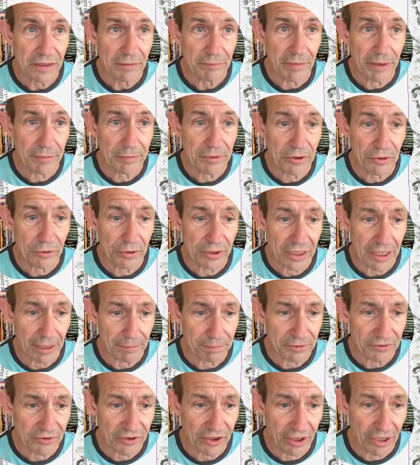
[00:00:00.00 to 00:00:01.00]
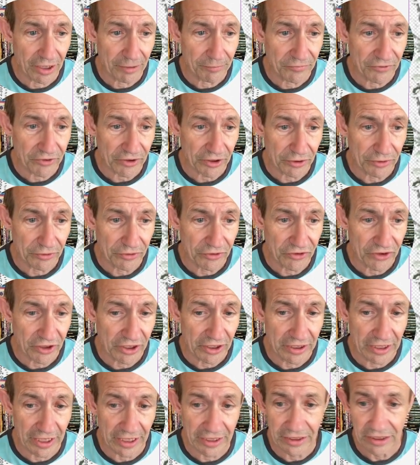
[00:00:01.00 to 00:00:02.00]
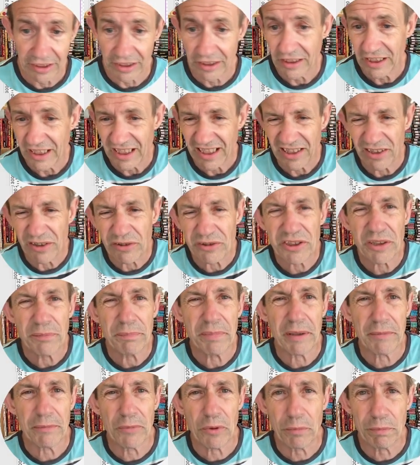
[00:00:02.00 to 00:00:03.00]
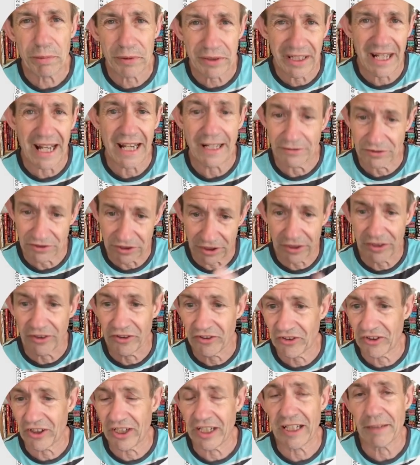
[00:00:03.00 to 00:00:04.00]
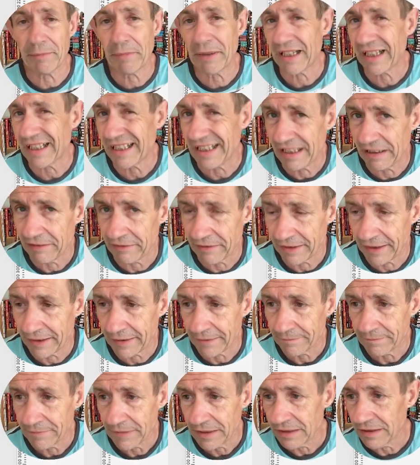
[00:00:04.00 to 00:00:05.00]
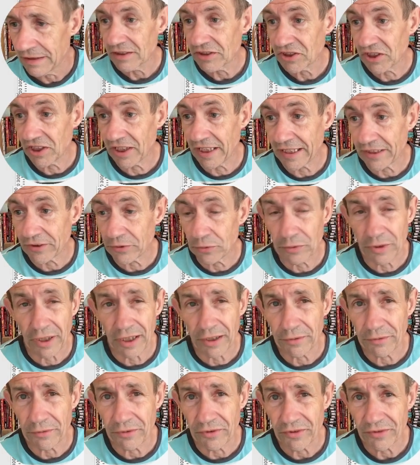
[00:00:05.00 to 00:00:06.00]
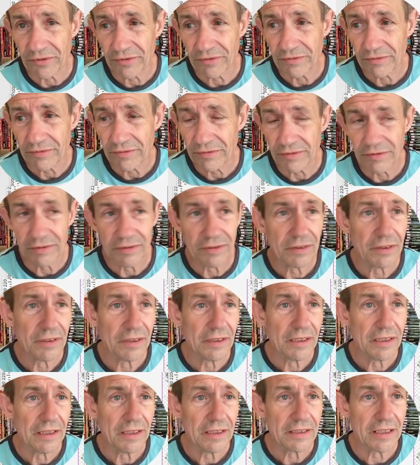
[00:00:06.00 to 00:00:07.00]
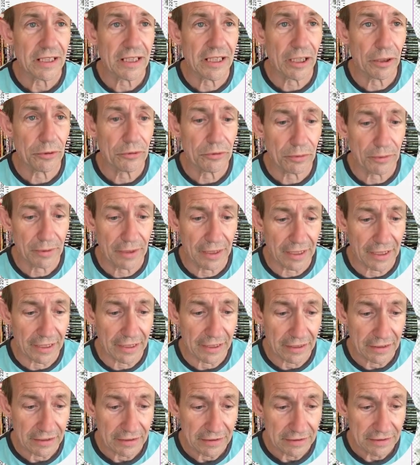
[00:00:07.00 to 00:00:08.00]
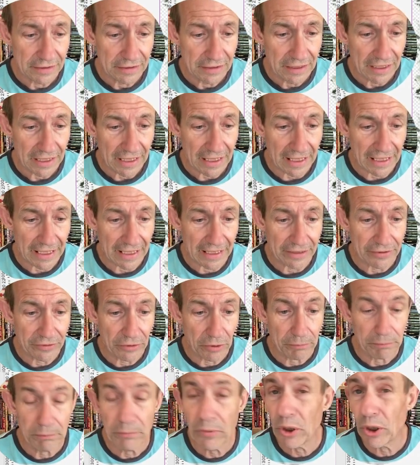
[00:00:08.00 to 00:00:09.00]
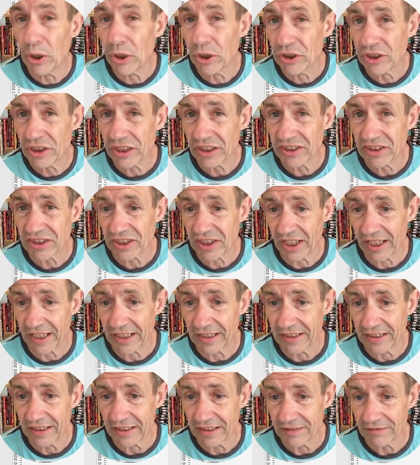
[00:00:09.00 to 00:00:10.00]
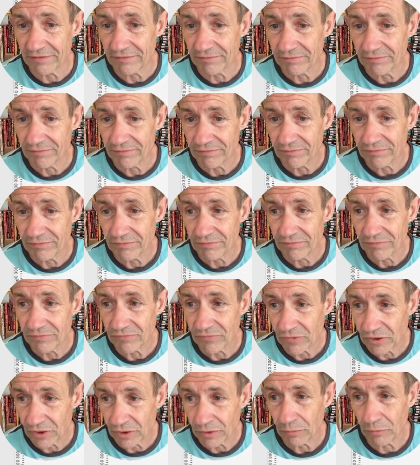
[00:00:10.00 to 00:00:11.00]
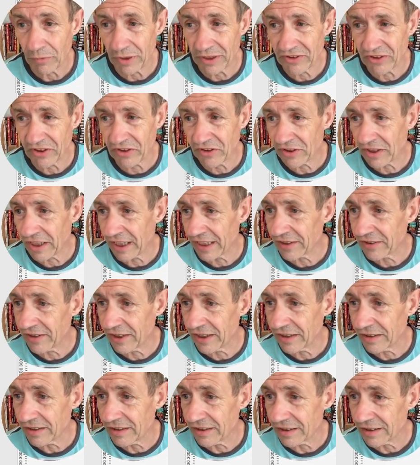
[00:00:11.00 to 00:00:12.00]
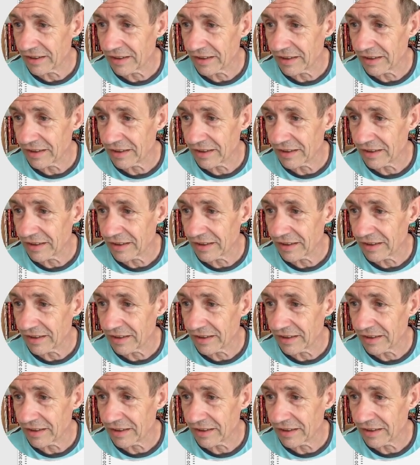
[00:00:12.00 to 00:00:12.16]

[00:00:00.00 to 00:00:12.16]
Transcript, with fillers: maybe do a couple of times so you can see then, looks a bit more pronounced, you can see it a bit clearer now. Select all those, then go to layer and merge selected. Once it's selected,